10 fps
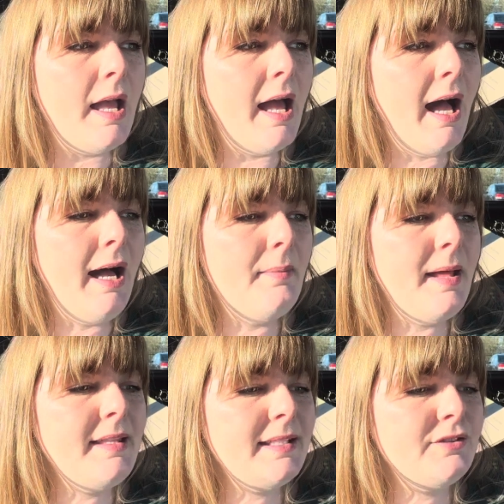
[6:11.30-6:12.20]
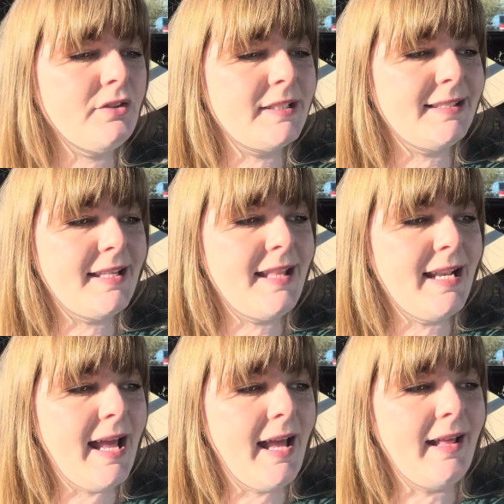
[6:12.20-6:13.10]
And that's not to say that
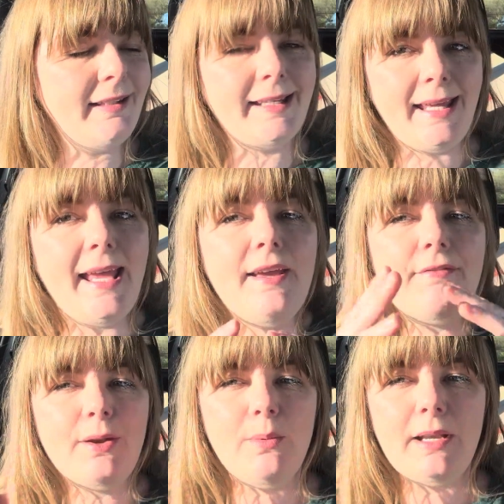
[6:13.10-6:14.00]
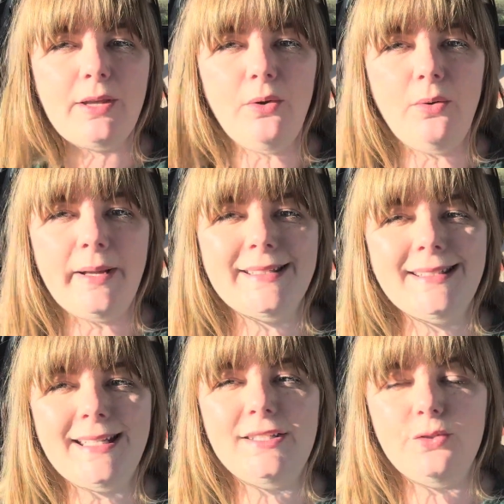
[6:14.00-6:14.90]
like everybody always
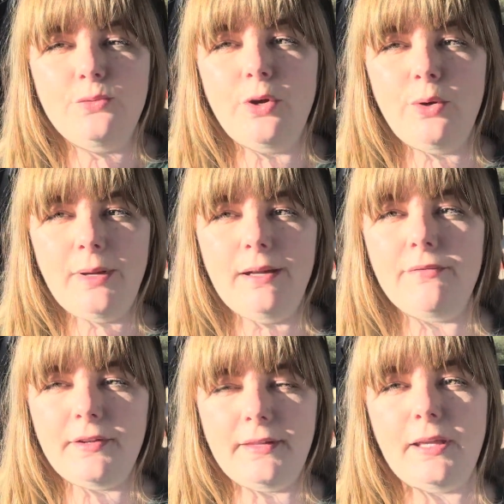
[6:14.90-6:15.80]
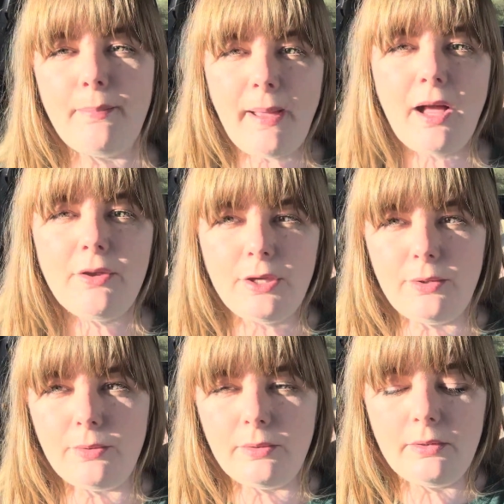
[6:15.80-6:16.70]
needs to know everything about
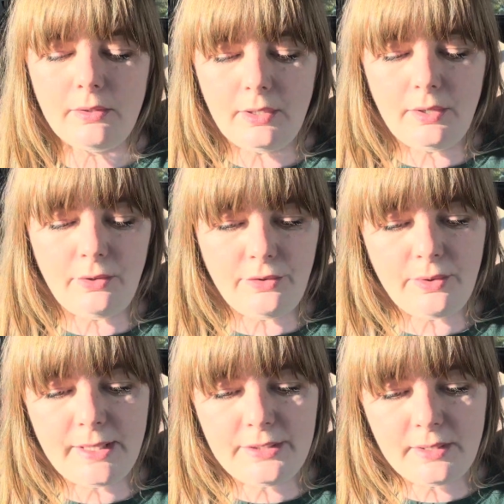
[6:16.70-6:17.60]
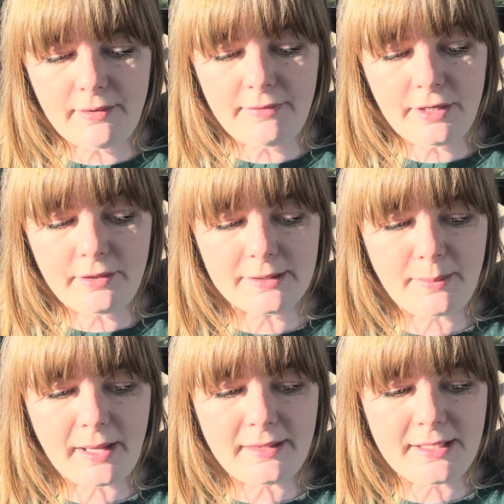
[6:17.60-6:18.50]
you. Although I do have videos
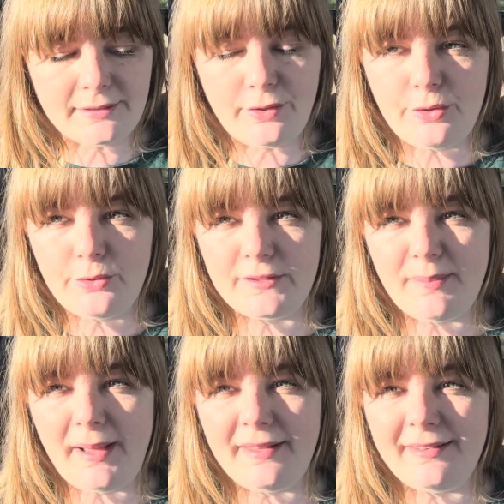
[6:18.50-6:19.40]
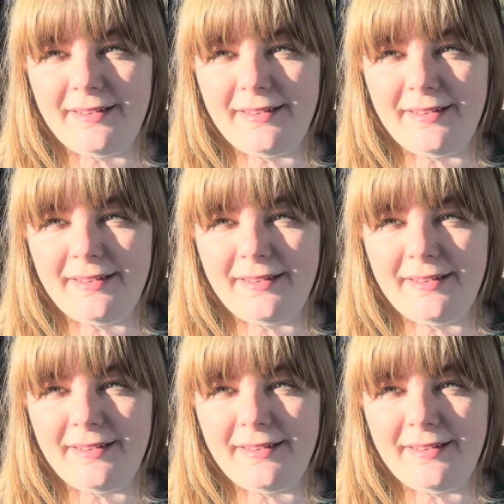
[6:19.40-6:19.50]
about this and thoughts about